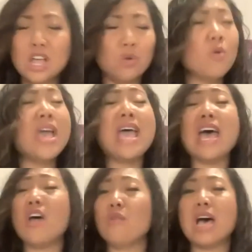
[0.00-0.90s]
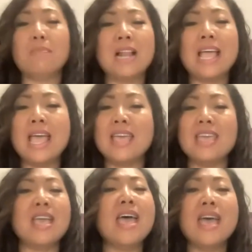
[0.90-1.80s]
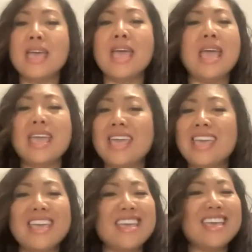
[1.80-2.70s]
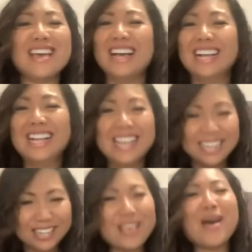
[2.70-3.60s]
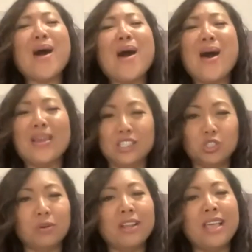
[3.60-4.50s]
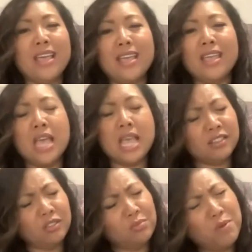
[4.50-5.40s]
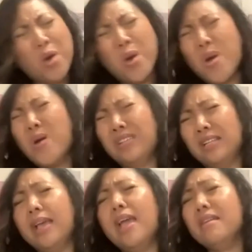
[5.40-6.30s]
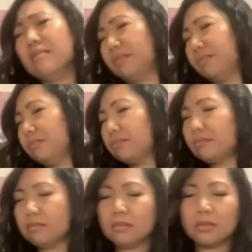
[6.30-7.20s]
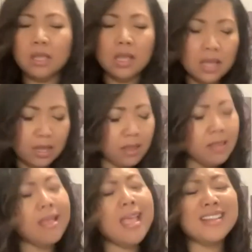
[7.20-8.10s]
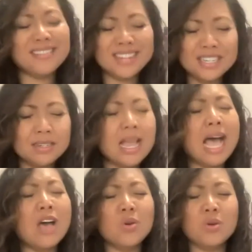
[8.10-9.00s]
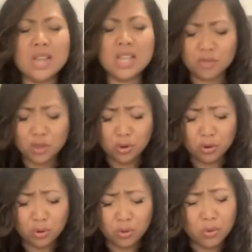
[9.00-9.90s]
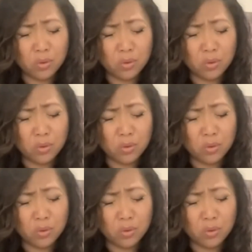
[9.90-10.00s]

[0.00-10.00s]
Where I play, God is playing boldly, in and out and through